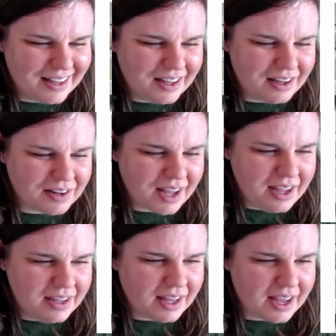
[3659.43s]

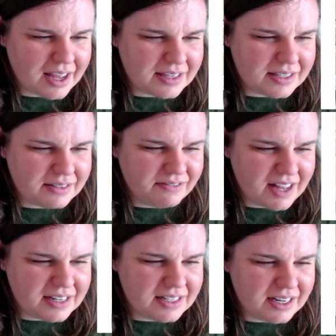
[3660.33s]
Okay, gas
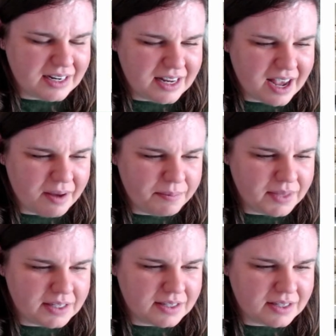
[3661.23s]
vented. Yep.
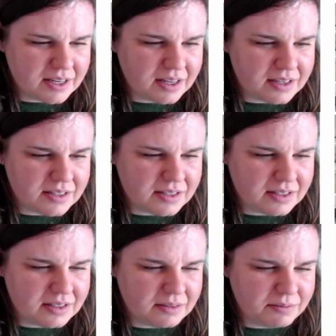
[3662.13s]
This
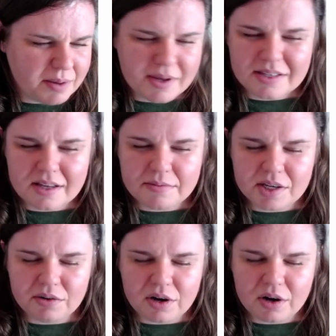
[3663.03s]
is maybe a
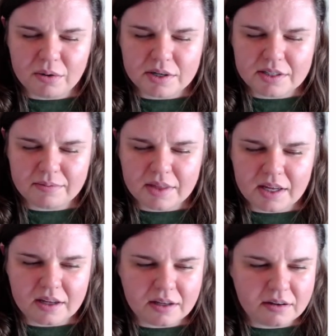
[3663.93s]
Sub-Zero or
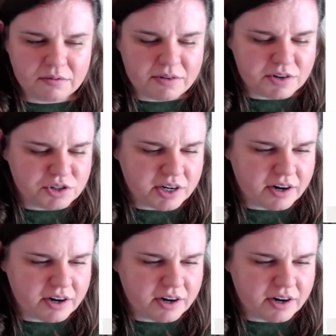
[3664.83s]
something refrigerator. I